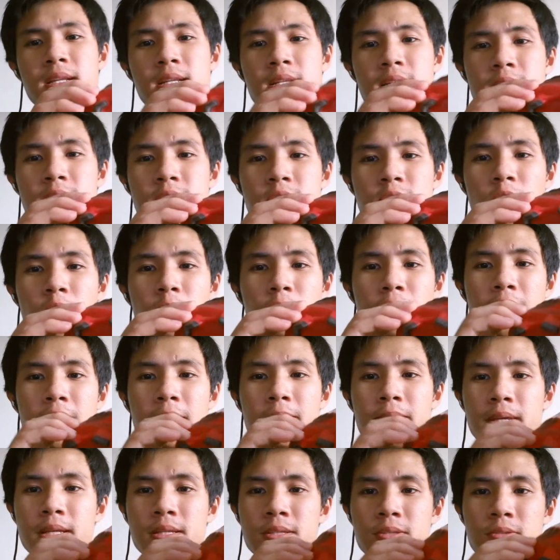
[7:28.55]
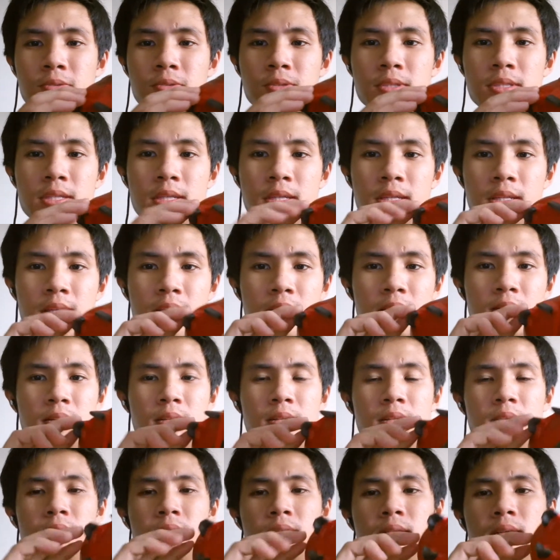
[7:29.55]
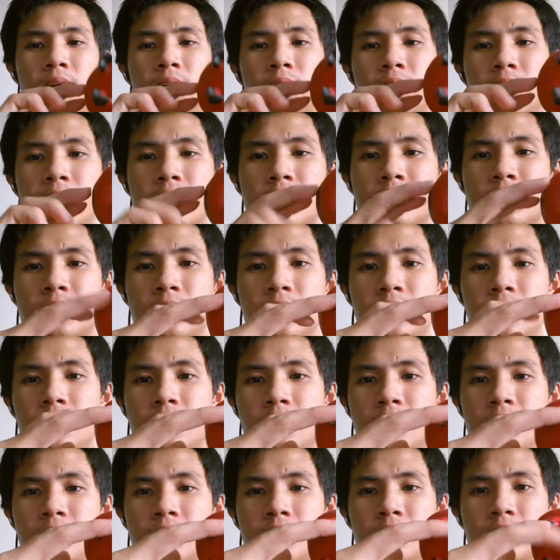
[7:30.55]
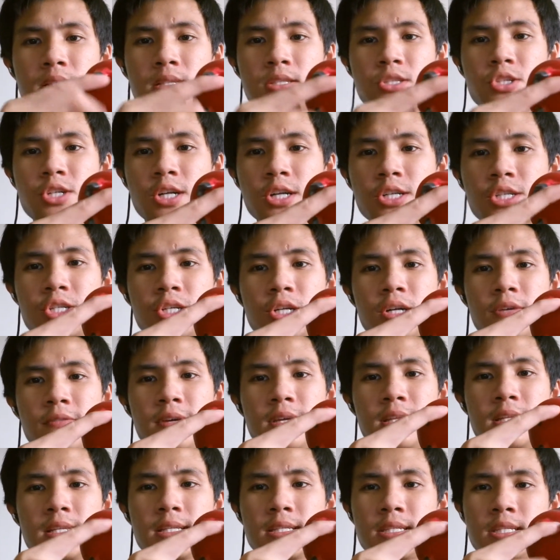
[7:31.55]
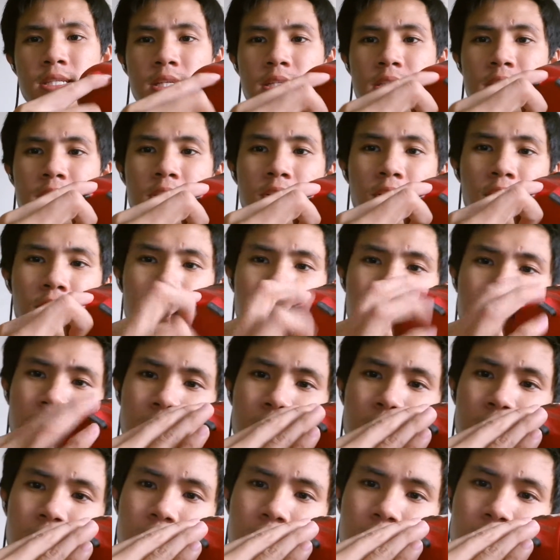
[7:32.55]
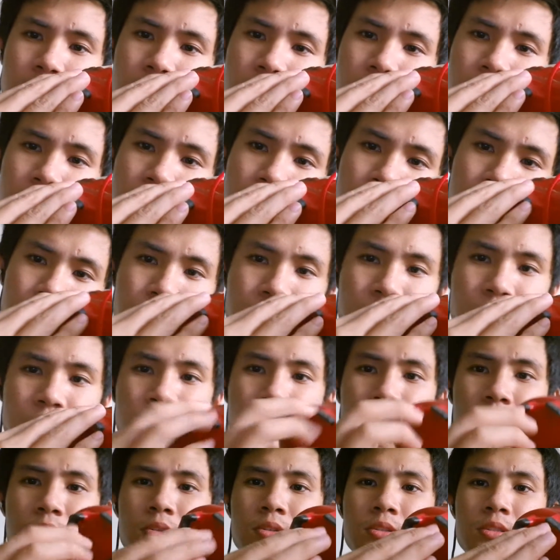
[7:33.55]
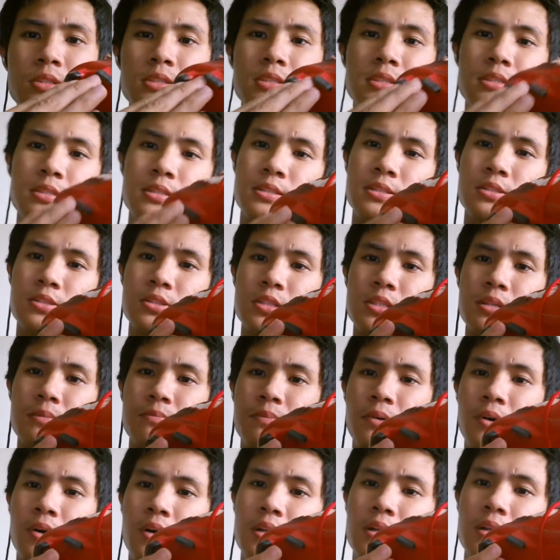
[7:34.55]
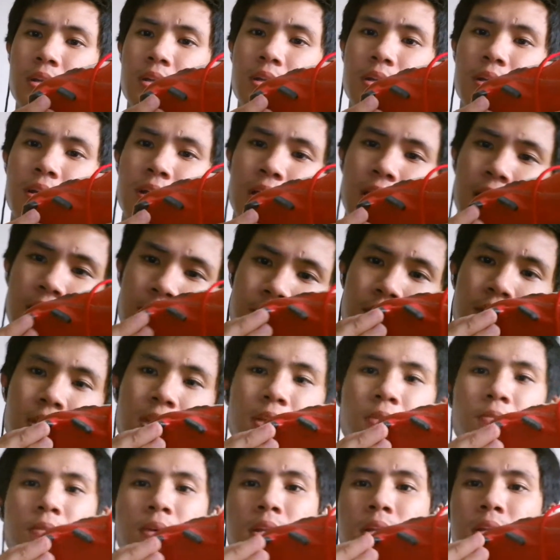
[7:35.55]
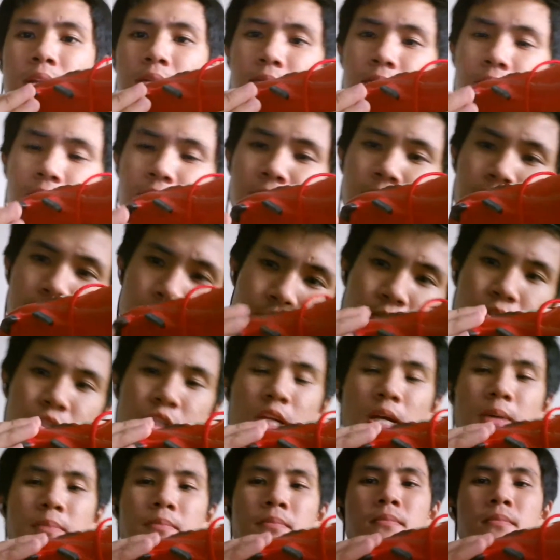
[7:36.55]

sole plate being too thin, and I guess the structure of it is just not good enough to support everything when we do sharp